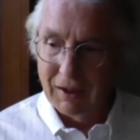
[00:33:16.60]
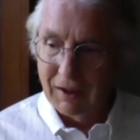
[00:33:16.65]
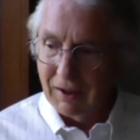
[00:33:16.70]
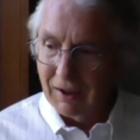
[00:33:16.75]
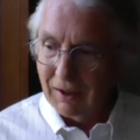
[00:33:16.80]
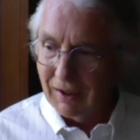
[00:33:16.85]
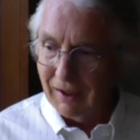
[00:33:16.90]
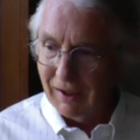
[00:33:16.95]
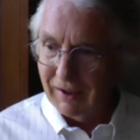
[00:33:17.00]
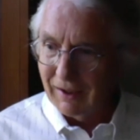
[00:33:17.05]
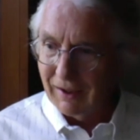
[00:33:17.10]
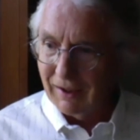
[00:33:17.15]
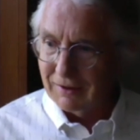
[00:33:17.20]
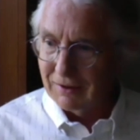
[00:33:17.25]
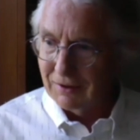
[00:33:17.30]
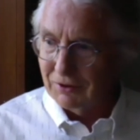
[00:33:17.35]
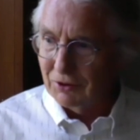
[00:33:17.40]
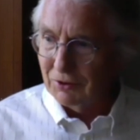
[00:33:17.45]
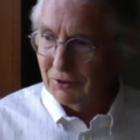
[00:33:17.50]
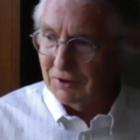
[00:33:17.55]
I got to
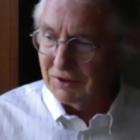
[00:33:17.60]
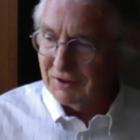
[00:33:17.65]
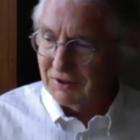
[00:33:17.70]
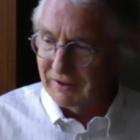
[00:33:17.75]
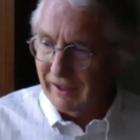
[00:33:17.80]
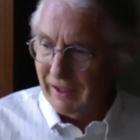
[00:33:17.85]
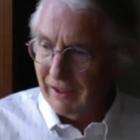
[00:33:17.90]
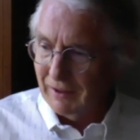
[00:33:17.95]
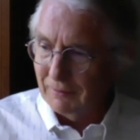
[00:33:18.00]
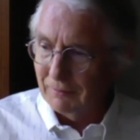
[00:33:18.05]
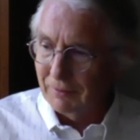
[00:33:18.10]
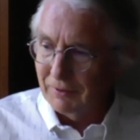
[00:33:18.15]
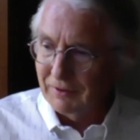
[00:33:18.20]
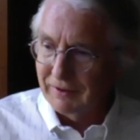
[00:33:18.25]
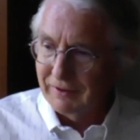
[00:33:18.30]
do a stamp.